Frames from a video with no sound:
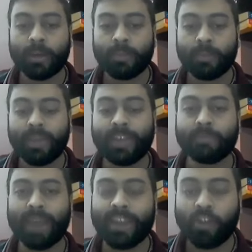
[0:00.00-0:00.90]
it
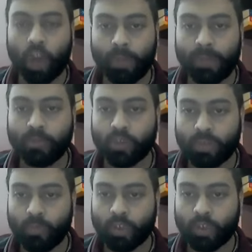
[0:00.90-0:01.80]
might not be
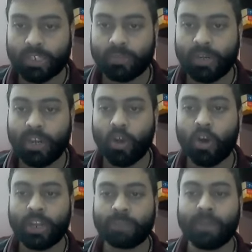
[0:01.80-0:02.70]
possible, or
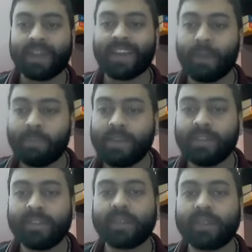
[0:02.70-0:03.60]
it might happen
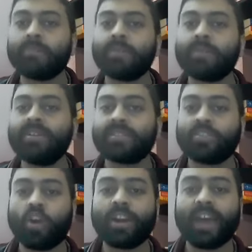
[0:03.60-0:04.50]
that the company does
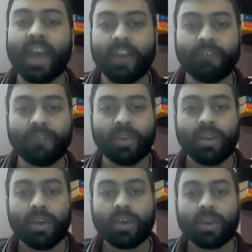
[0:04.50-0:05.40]
not have
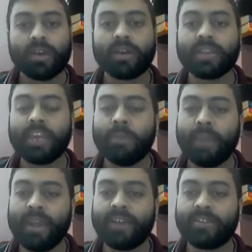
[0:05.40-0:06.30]
the
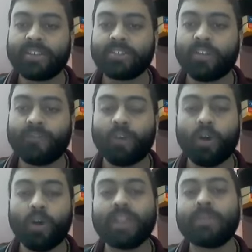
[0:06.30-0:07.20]
email address of
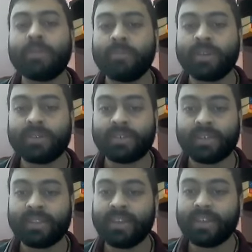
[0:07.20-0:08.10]
all the members
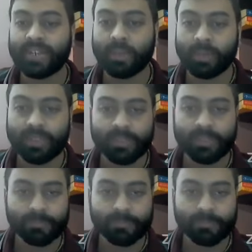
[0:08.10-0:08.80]
in their database.